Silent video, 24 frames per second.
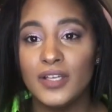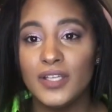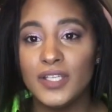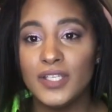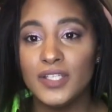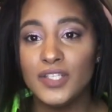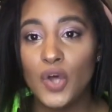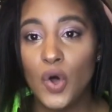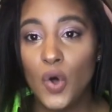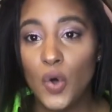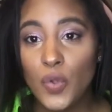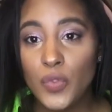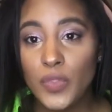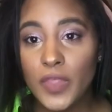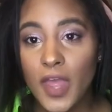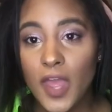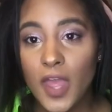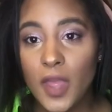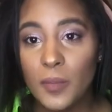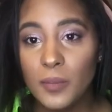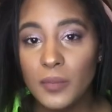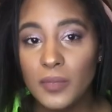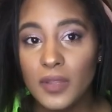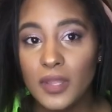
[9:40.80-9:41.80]
told
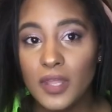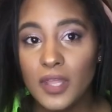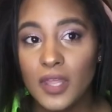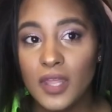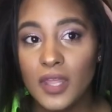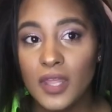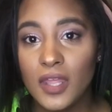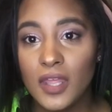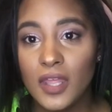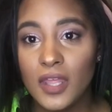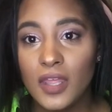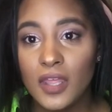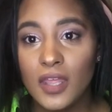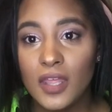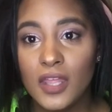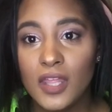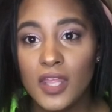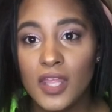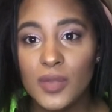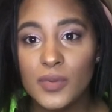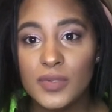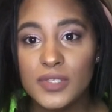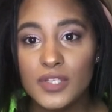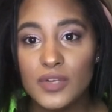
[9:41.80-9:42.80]
them
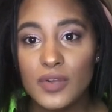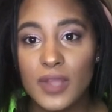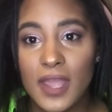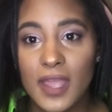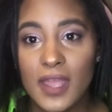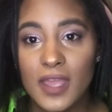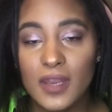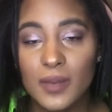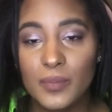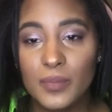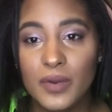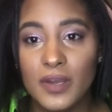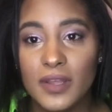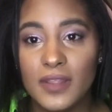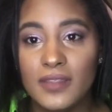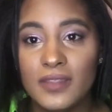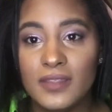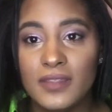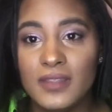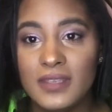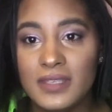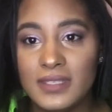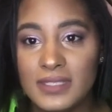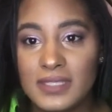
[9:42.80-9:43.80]
it was okay to put
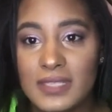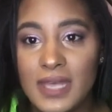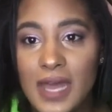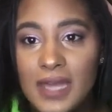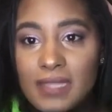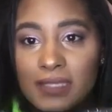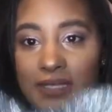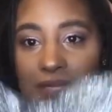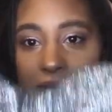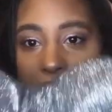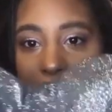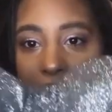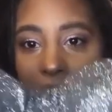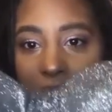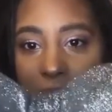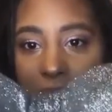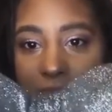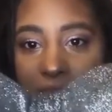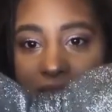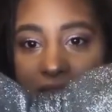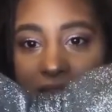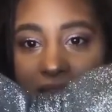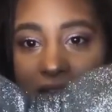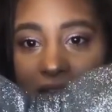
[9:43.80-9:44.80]
these size
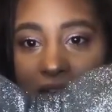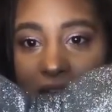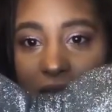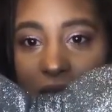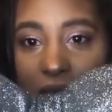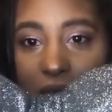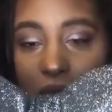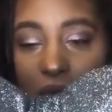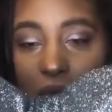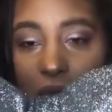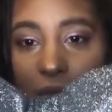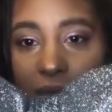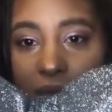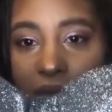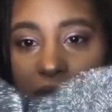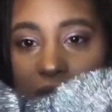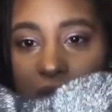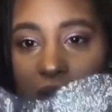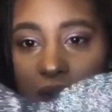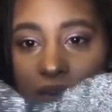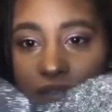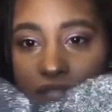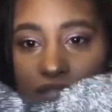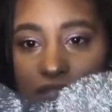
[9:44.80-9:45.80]
cups on a
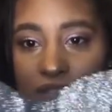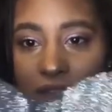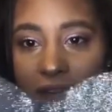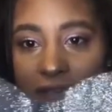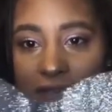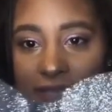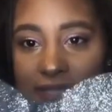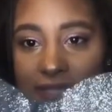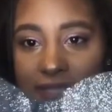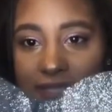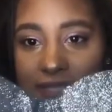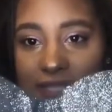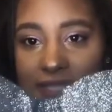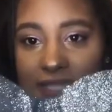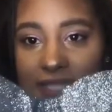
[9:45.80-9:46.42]
large dress.